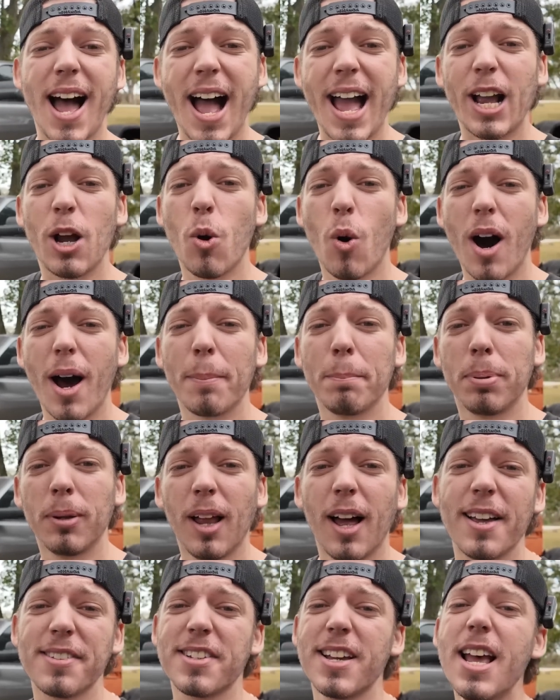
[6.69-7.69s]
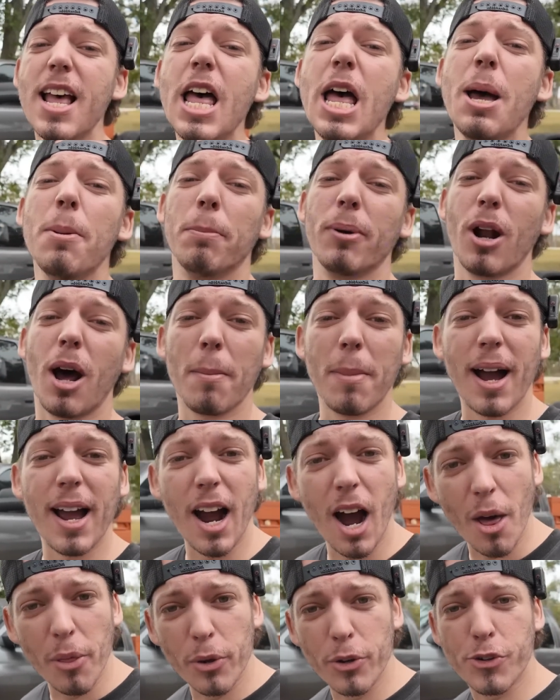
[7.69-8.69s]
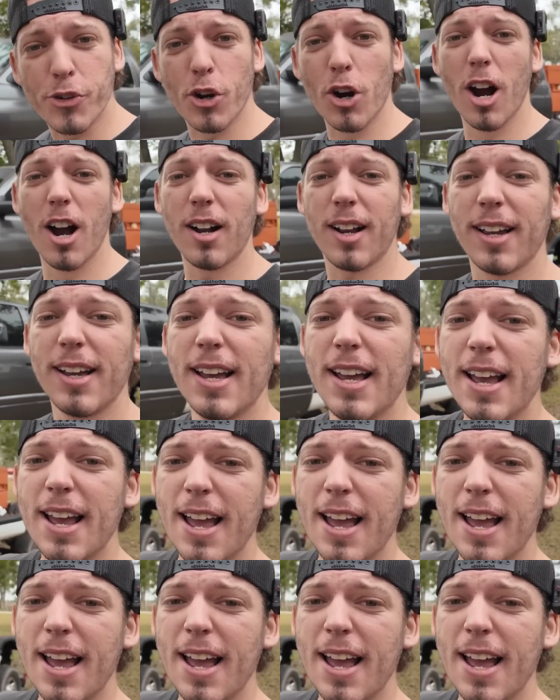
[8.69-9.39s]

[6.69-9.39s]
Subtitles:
iQuad Plus, but on my other truck,